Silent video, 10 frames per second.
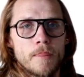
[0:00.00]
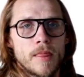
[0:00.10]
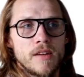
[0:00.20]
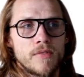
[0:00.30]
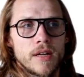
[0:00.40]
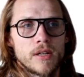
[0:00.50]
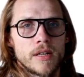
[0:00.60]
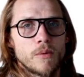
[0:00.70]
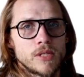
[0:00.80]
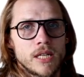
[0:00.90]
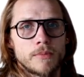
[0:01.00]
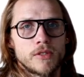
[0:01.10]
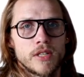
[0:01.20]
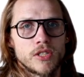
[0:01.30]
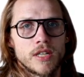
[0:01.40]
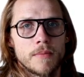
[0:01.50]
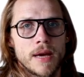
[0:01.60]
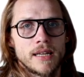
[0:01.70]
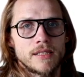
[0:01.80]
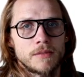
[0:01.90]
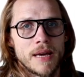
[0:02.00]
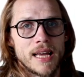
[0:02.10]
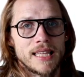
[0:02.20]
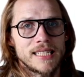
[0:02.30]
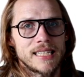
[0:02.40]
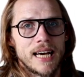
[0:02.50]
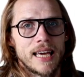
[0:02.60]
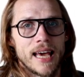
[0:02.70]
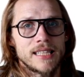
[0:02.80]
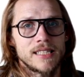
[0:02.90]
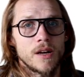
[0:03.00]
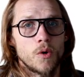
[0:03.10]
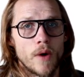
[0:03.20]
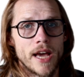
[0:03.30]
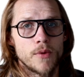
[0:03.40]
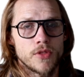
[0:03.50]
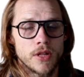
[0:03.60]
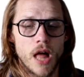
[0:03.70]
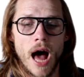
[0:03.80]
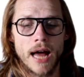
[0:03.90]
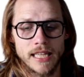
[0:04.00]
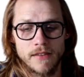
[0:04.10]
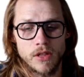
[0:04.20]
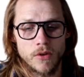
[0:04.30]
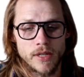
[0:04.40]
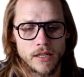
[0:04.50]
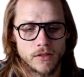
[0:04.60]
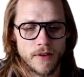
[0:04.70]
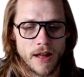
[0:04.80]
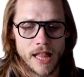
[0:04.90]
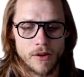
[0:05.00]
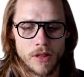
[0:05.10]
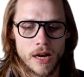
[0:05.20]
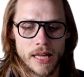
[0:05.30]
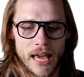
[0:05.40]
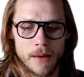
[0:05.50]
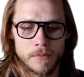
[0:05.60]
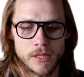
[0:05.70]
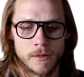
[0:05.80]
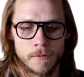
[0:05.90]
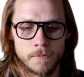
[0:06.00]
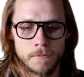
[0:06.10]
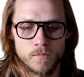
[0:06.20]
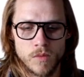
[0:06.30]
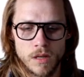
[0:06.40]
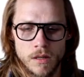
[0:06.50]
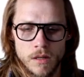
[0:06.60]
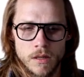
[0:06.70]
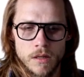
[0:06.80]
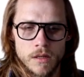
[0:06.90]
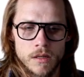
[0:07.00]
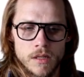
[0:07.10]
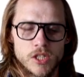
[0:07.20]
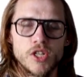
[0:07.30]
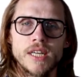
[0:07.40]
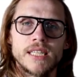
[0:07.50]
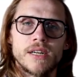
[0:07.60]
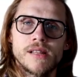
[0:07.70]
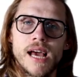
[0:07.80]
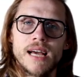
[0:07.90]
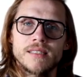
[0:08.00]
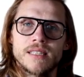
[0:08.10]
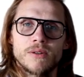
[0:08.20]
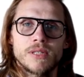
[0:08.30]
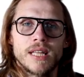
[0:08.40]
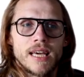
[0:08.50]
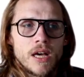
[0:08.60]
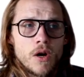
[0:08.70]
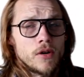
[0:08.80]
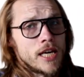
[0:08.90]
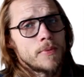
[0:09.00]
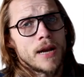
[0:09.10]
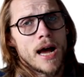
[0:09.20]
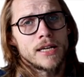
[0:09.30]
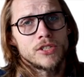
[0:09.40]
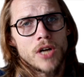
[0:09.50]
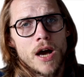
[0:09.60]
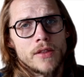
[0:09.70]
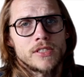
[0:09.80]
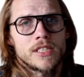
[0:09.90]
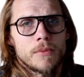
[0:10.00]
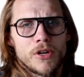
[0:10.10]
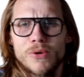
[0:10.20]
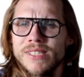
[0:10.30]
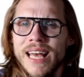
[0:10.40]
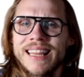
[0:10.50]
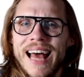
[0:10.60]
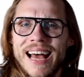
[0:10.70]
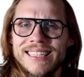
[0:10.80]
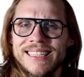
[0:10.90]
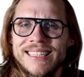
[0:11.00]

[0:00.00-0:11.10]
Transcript: defender. That was an observation I made, is, man, this guy gets away with a lot, even though he does foul out a lot of games. Did you guys hear that? There was like, oh, keep an eye on Ja this summer. Who said that?